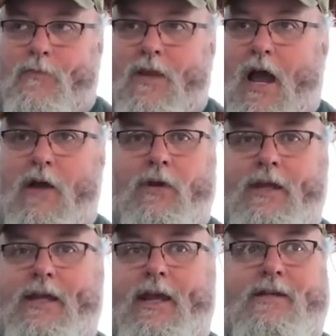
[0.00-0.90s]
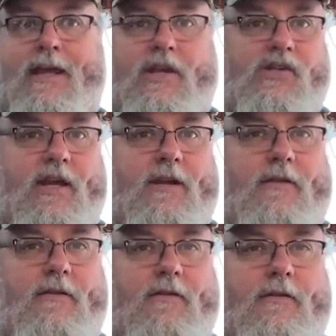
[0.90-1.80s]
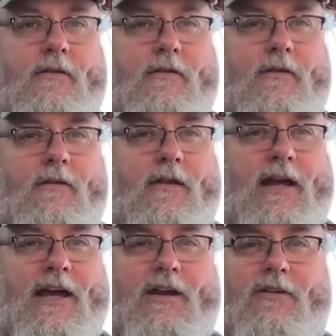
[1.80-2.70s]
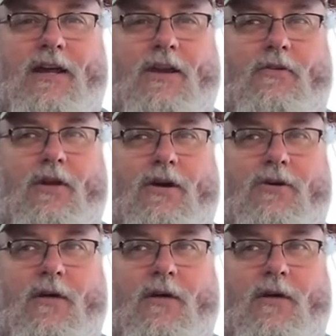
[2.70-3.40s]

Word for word: I really can't taste it. I, I don't know.